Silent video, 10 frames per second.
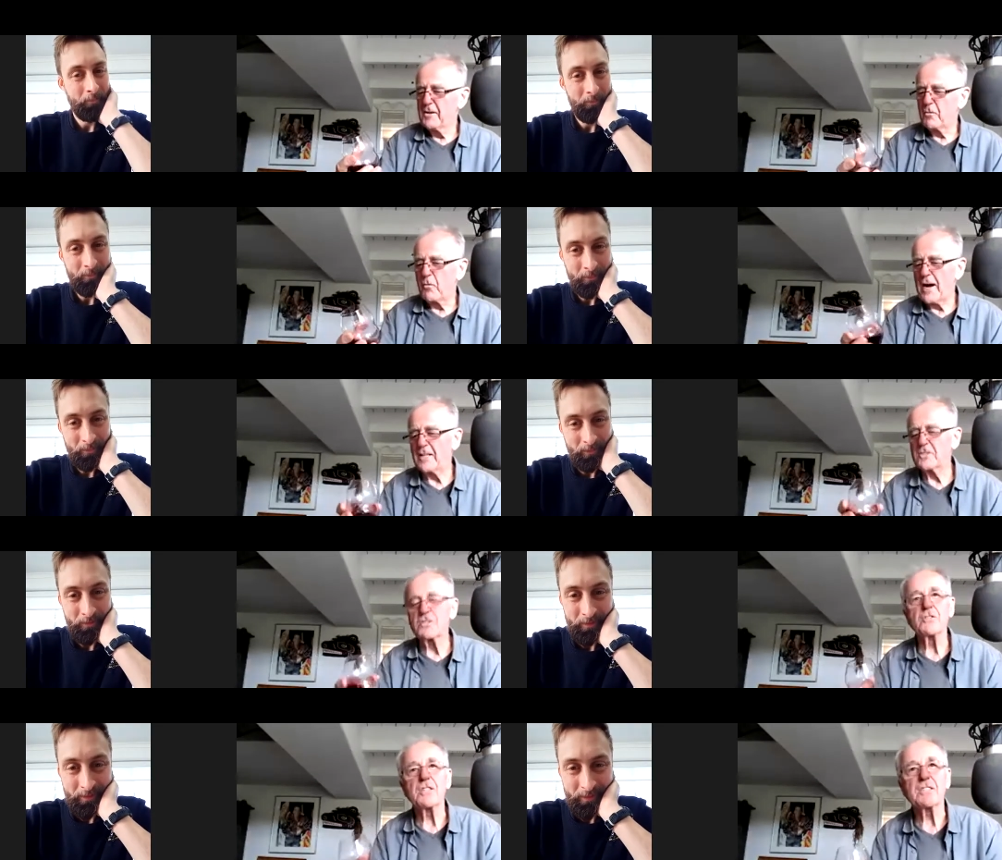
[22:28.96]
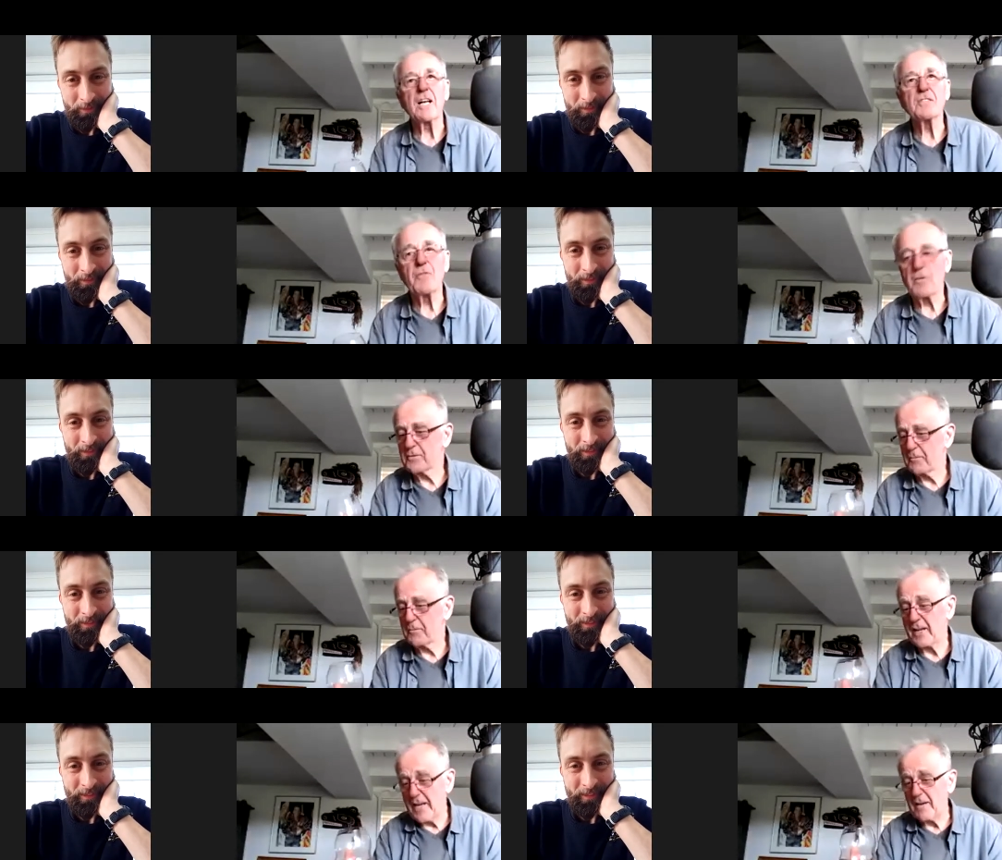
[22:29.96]
Speaker 1: why it's so successful
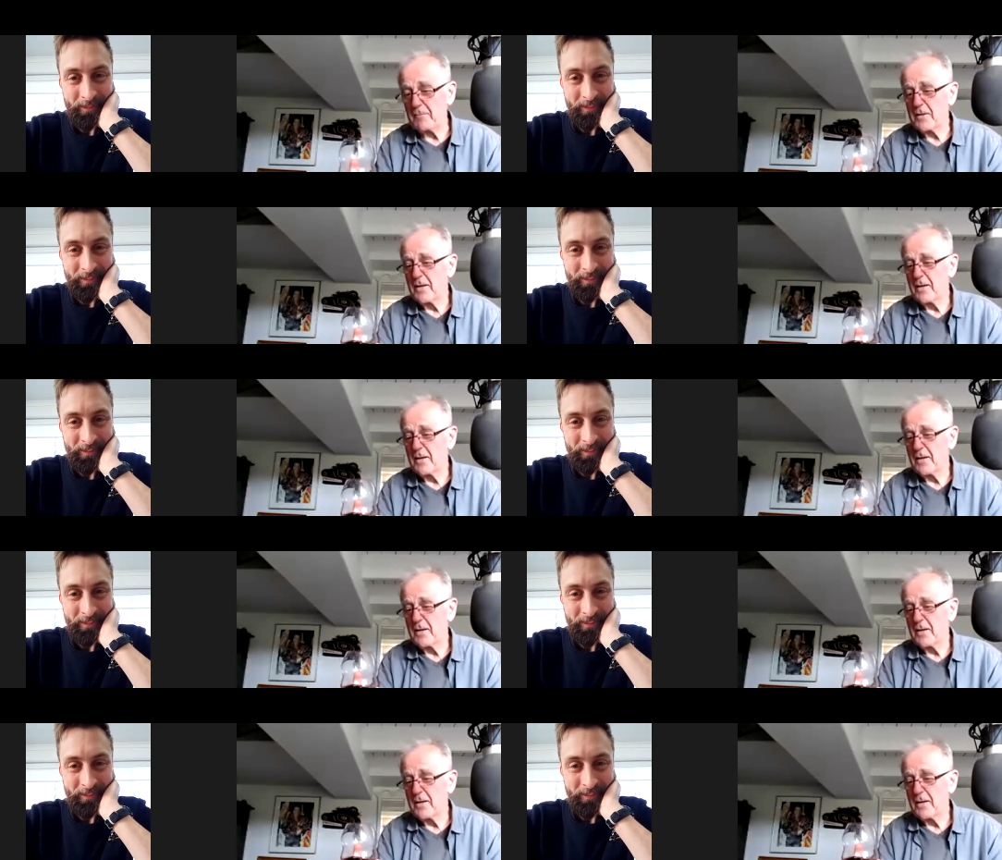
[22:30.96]
again,